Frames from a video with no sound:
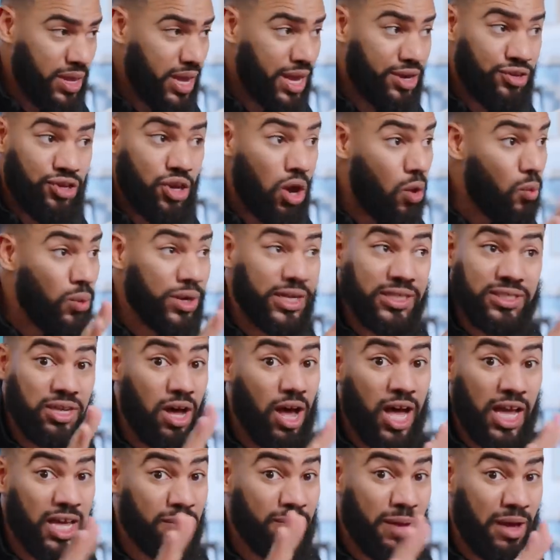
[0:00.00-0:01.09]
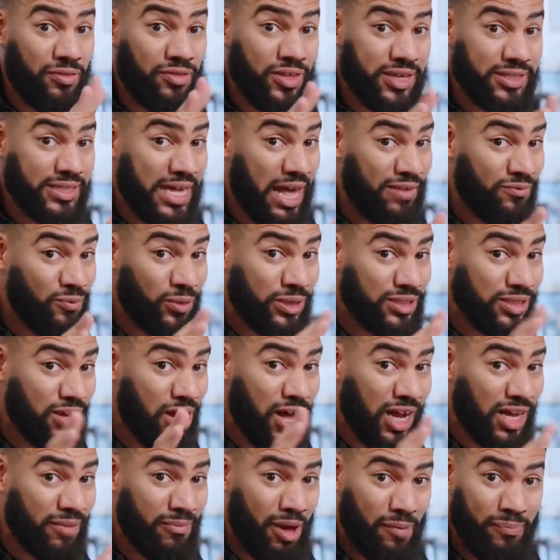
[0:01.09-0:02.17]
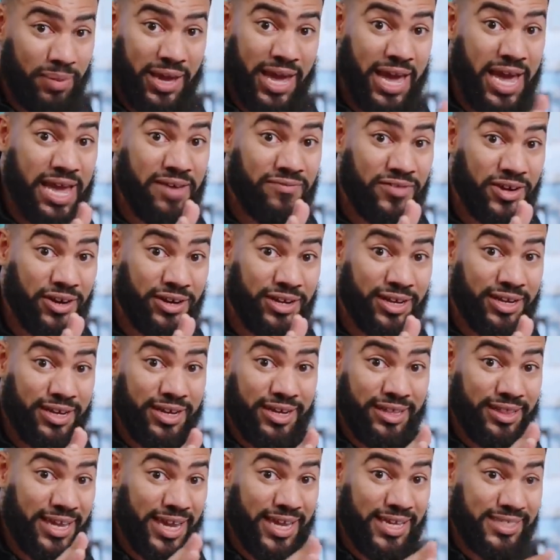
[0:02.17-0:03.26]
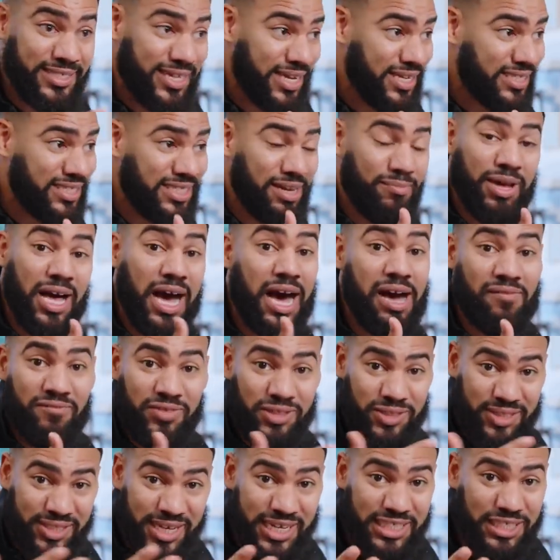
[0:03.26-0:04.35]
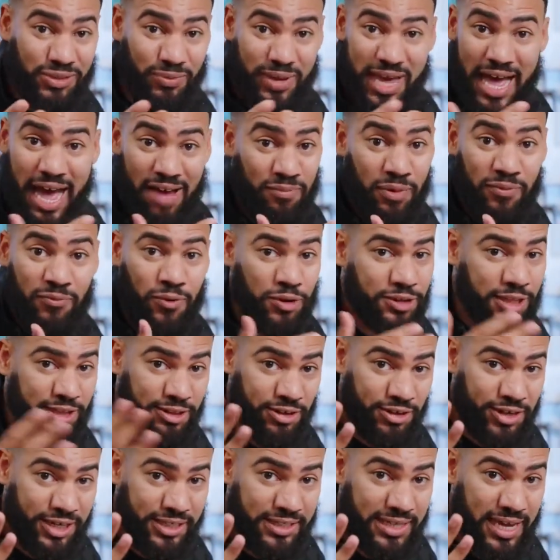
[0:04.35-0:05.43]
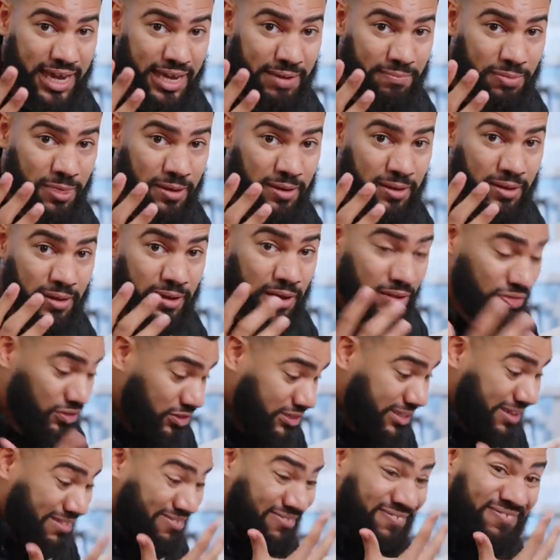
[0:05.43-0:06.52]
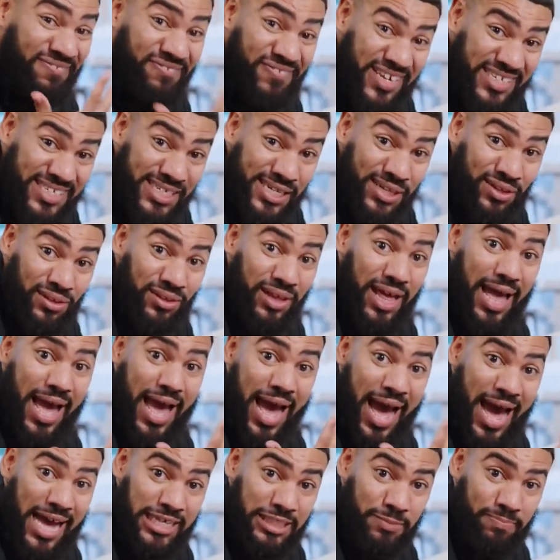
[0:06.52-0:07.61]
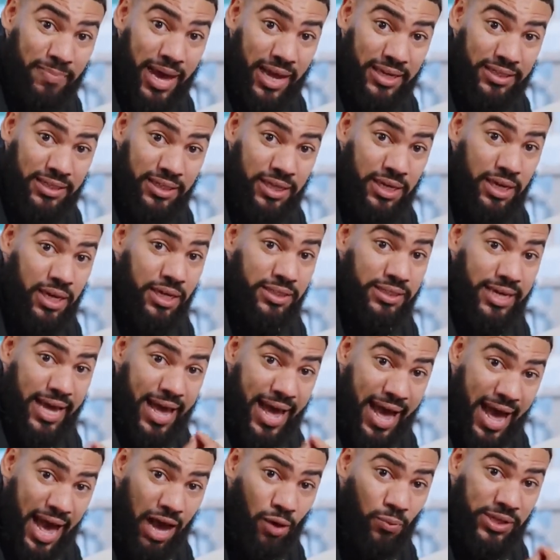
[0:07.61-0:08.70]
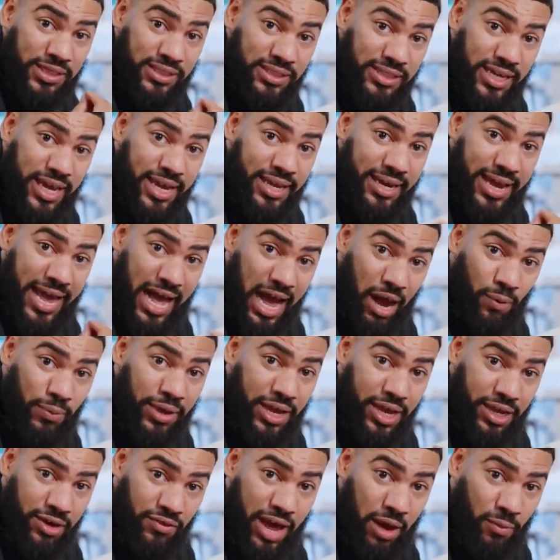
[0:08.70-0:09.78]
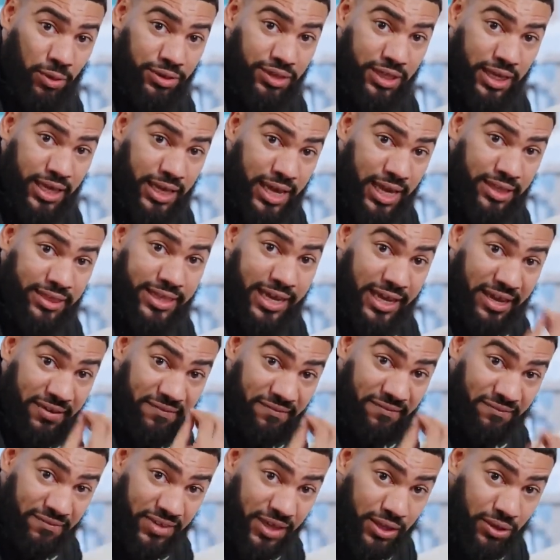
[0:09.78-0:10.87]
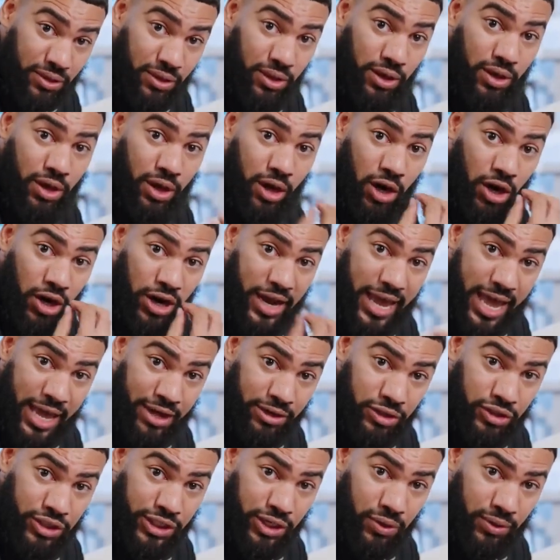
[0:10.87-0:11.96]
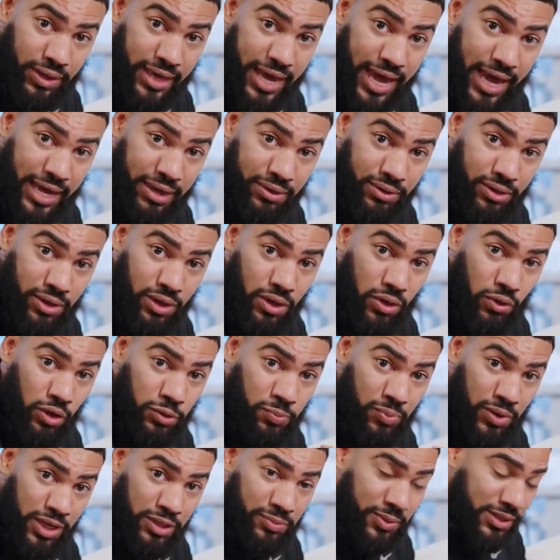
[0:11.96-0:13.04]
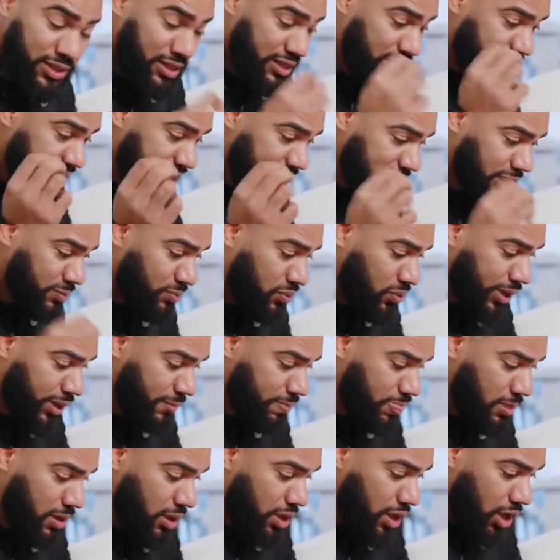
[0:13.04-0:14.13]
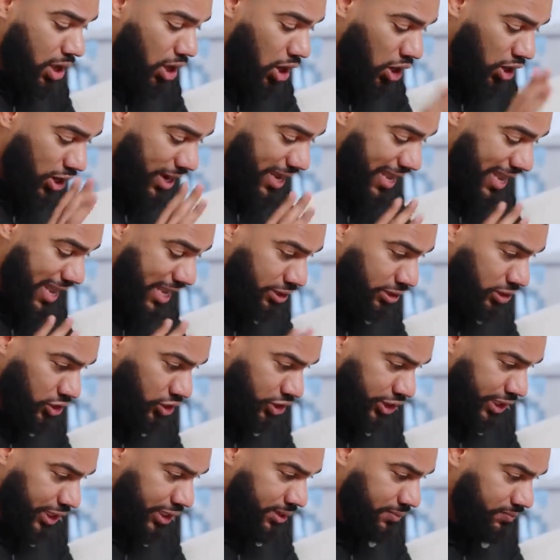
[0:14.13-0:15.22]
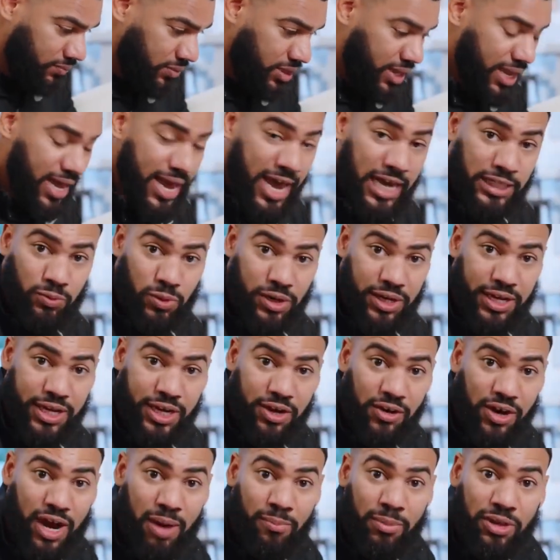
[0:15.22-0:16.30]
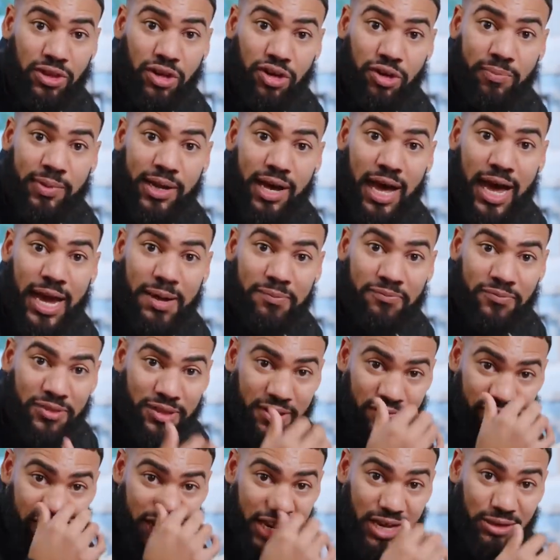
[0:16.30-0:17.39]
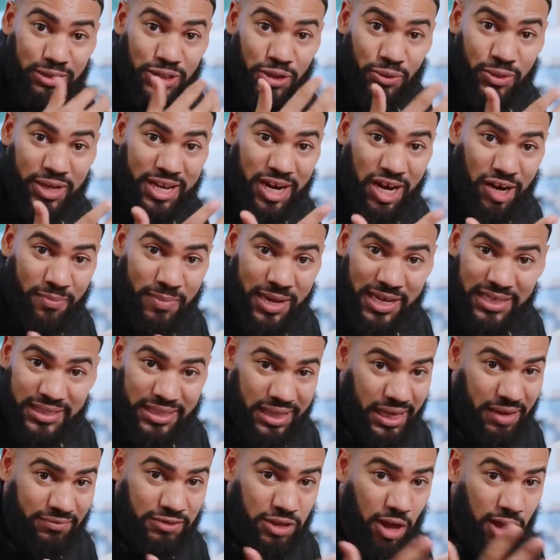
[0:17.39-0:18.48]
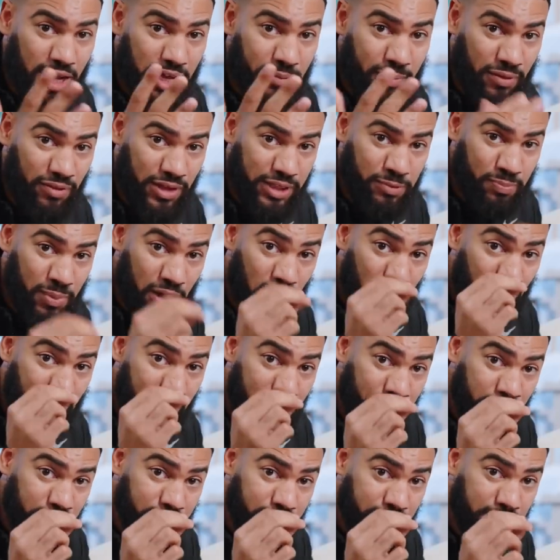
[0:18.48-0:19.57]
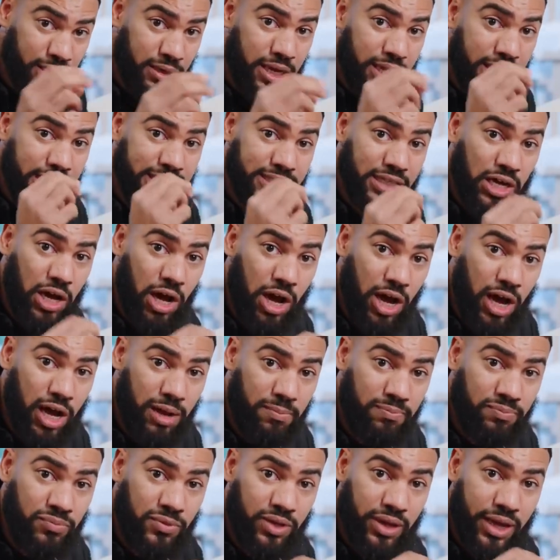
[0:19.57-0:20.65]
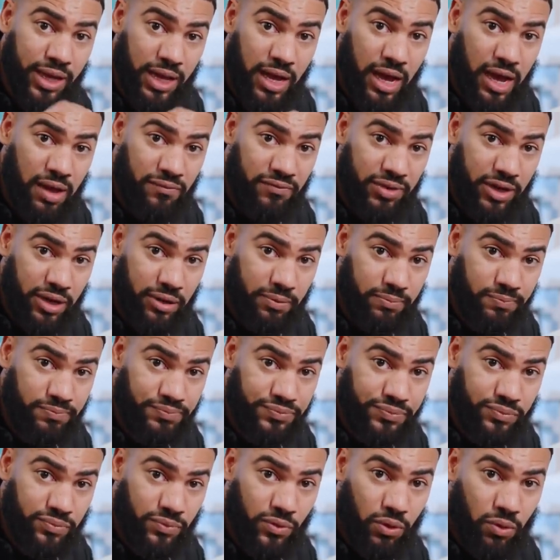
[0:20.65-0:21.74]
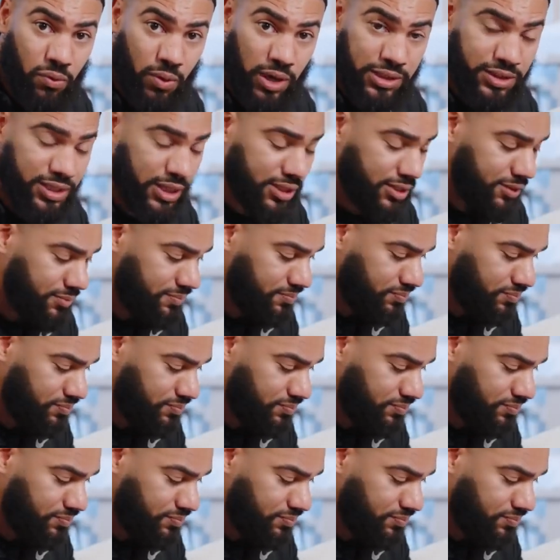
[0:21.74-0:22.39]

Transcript: And no one is talking about this. Everyone's talking about behavior like it's like some conversation we have before the learning time. There's a physical aspect to how we sit and how we interact with the kid. They can feel our energy, okay? Which brings me to the next point. Our energy, as we're here, I'm a little bit hyped for the video so you can hear me because I love talking about this, but our energy is calm and confident. Watch this.